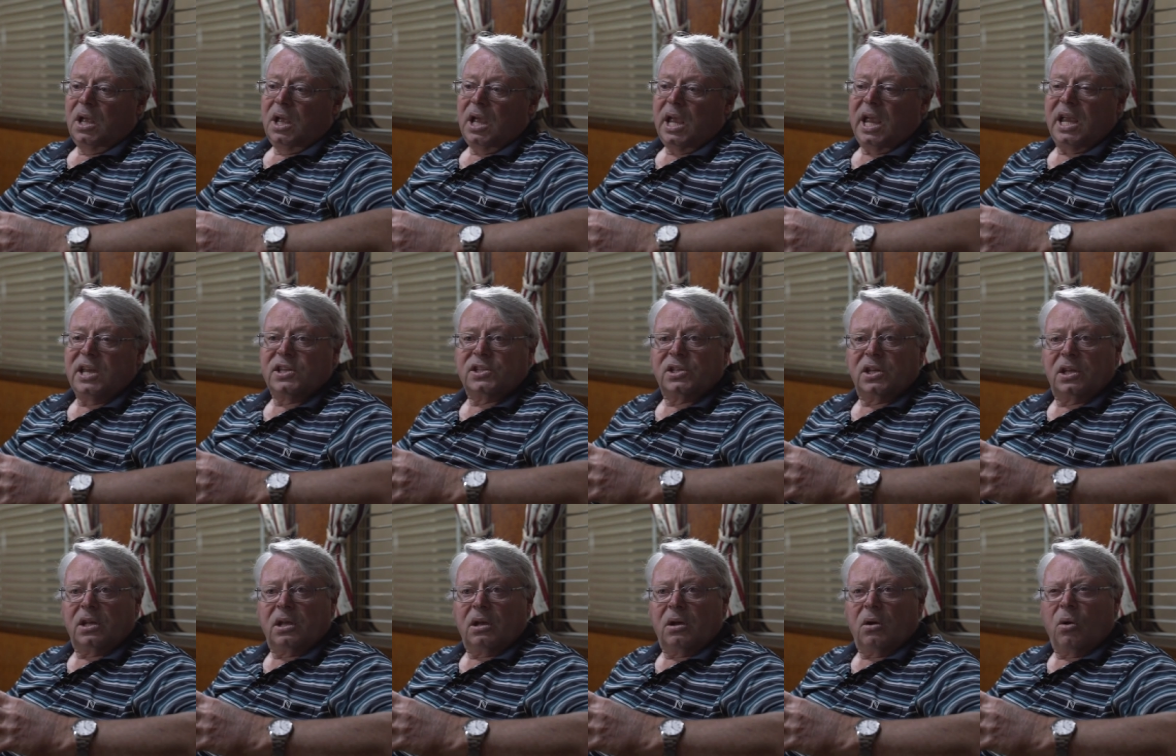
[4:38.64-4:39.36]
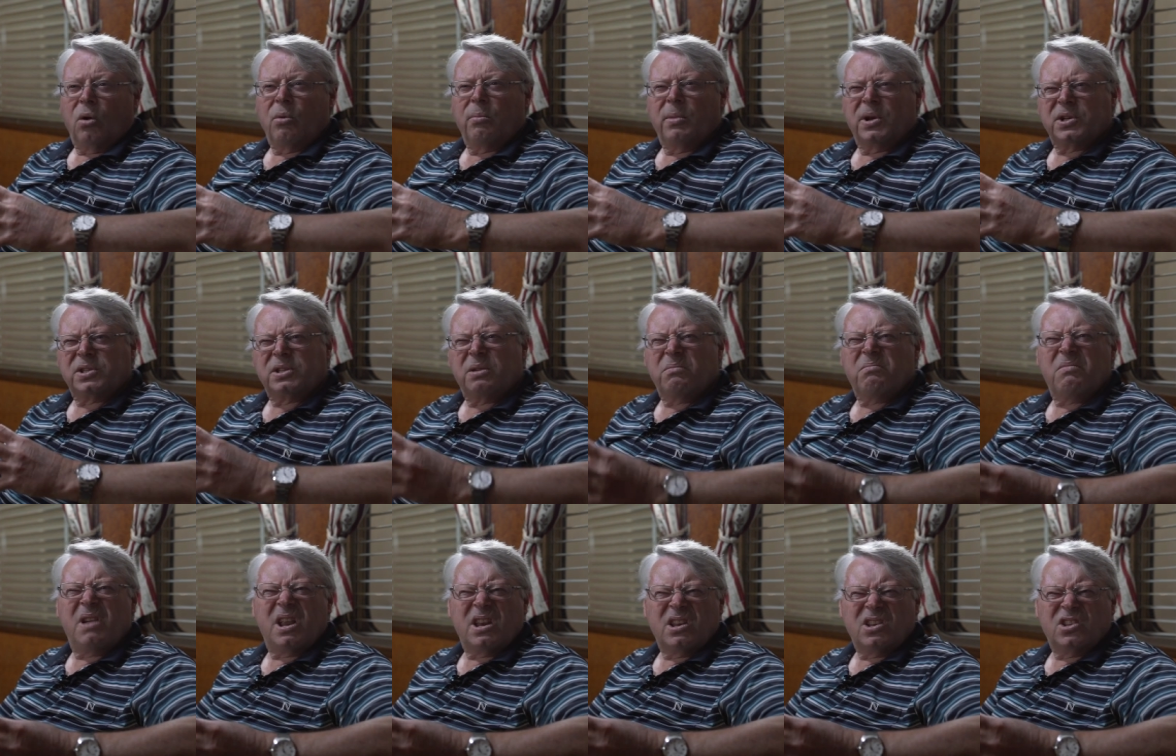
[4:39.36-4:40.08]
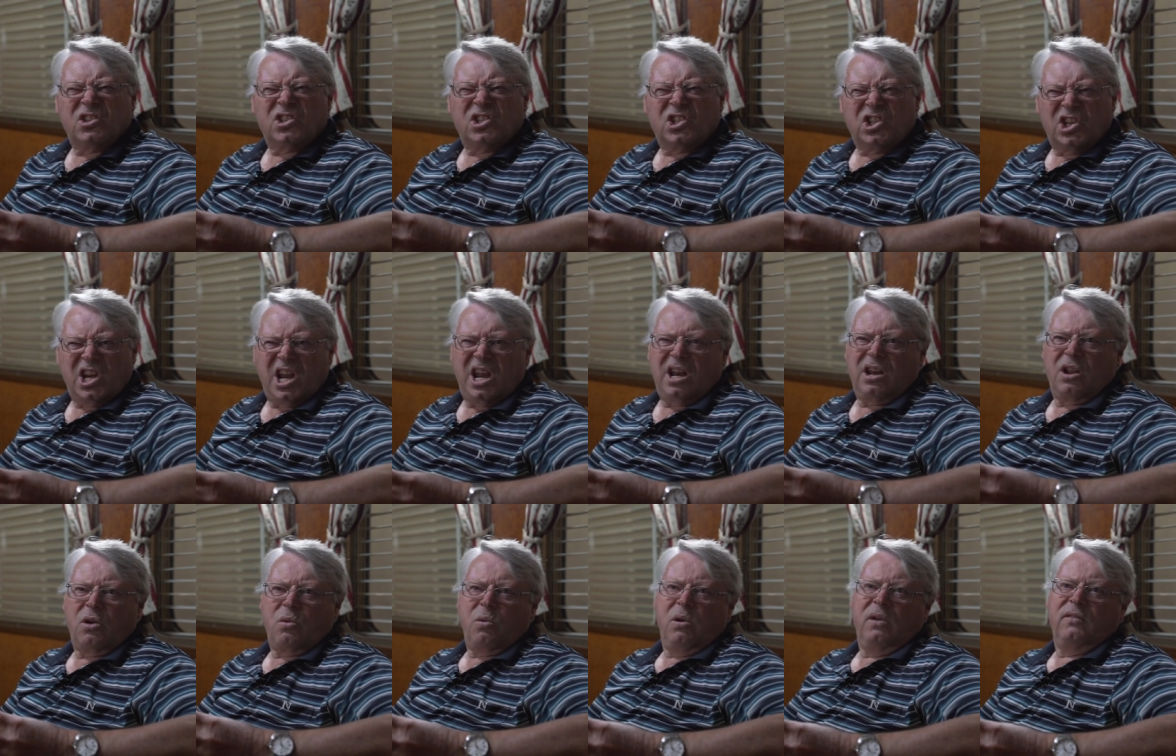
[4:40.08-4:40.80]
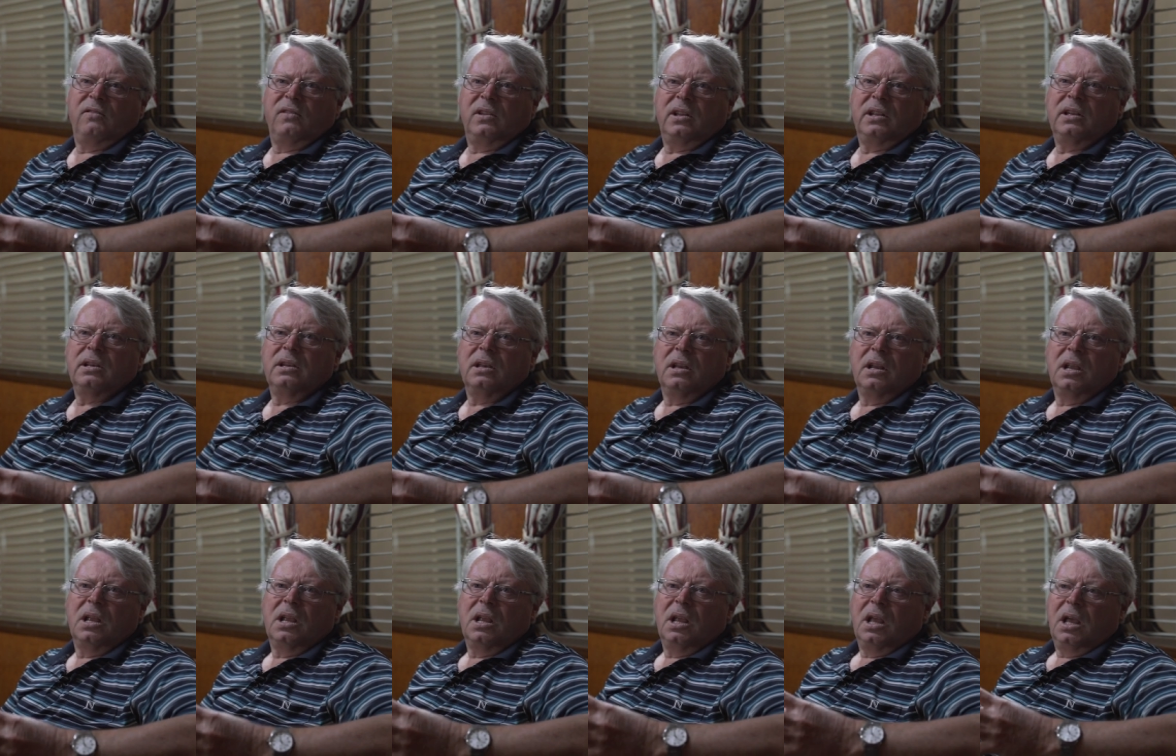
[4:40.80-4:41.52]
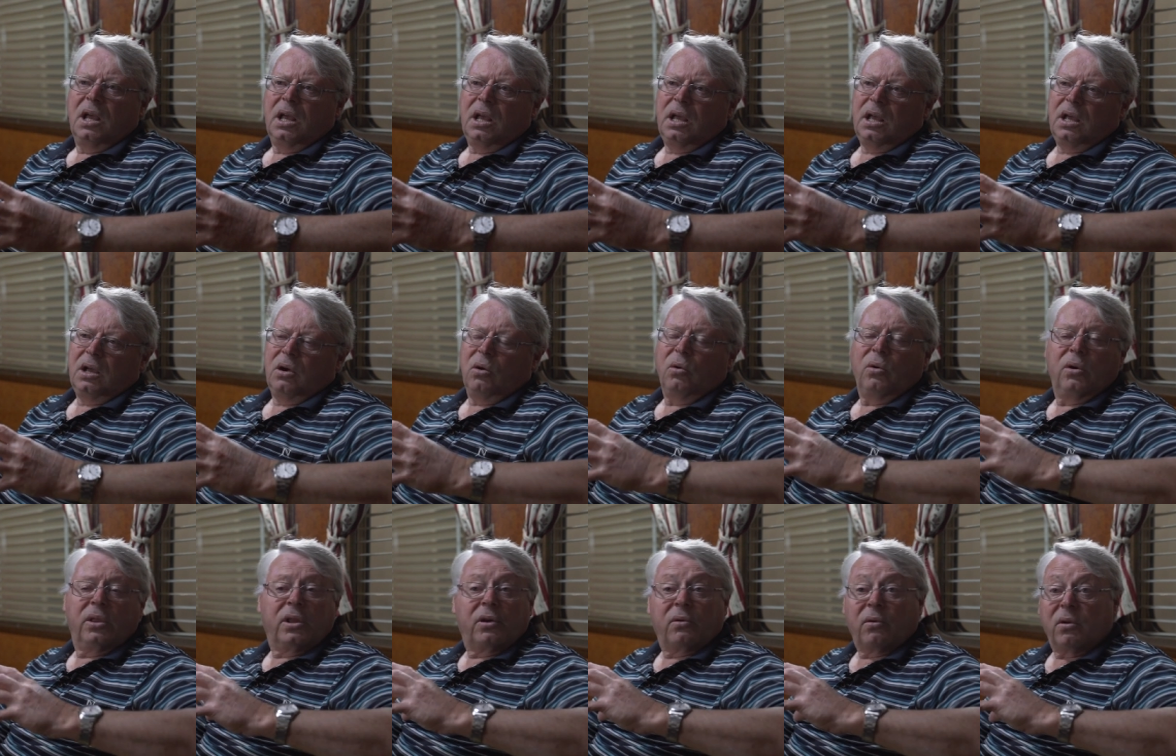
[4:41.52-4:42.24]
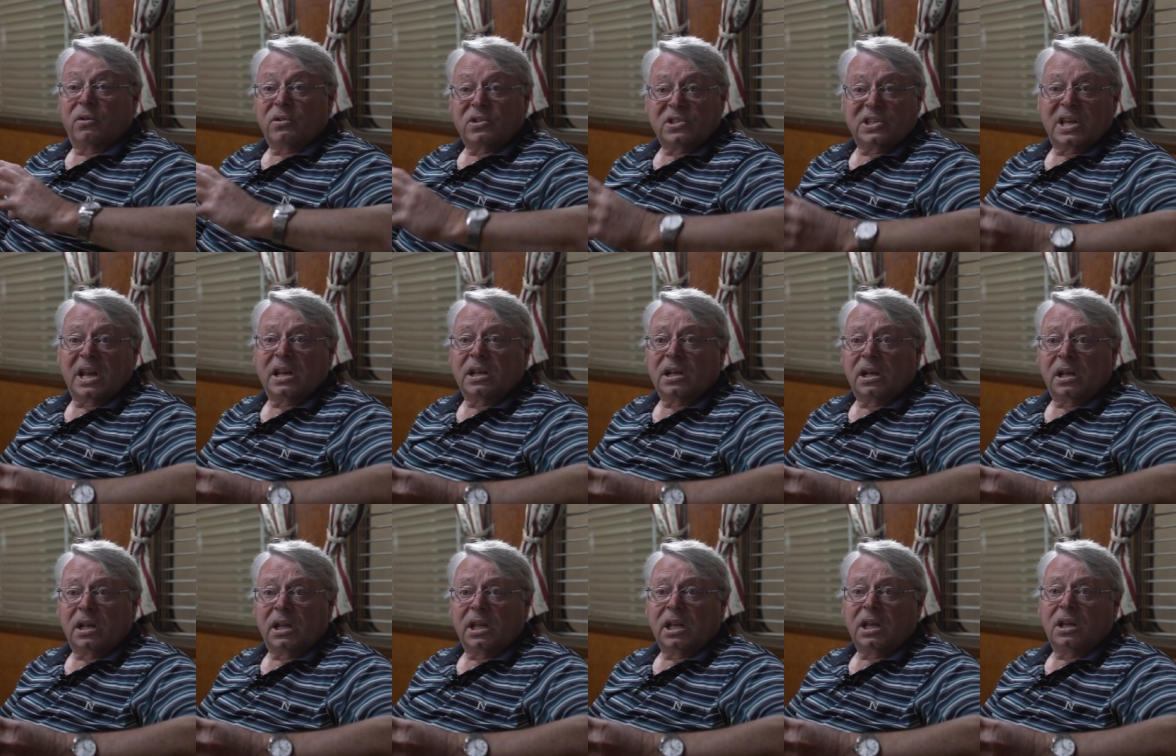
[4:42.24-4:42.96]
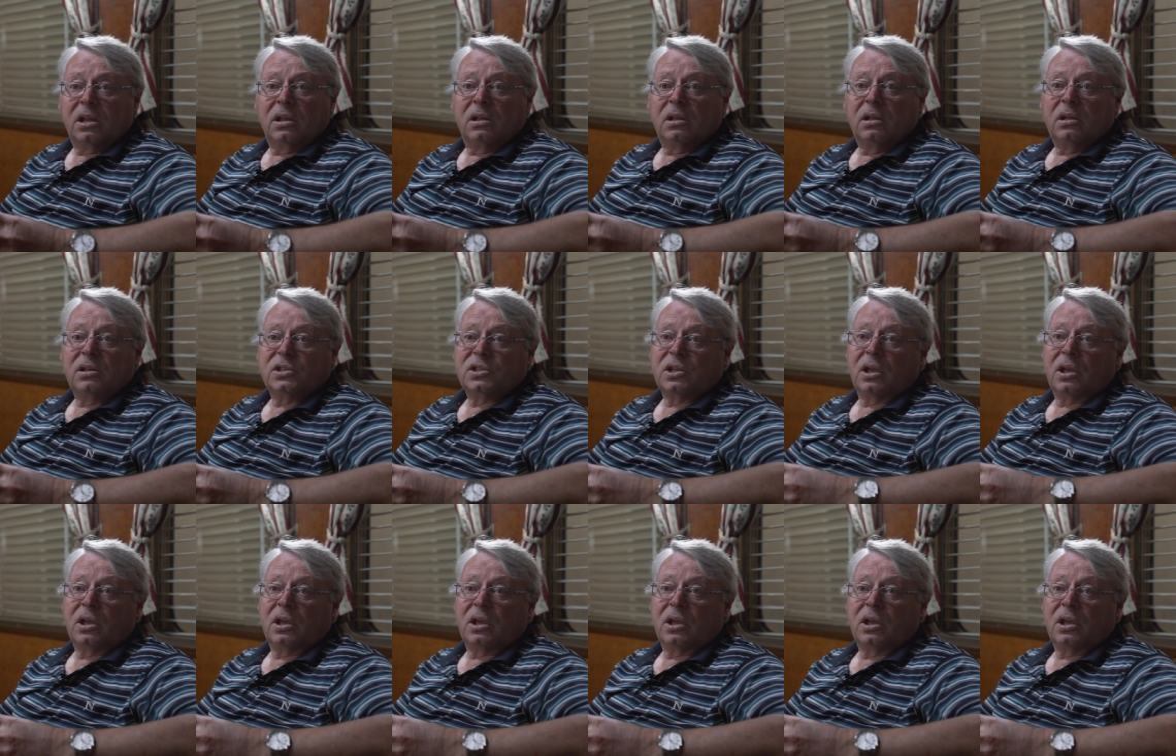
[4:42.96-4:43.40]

as a, almost a men's shed equivalent uh, or they're on Centrelink.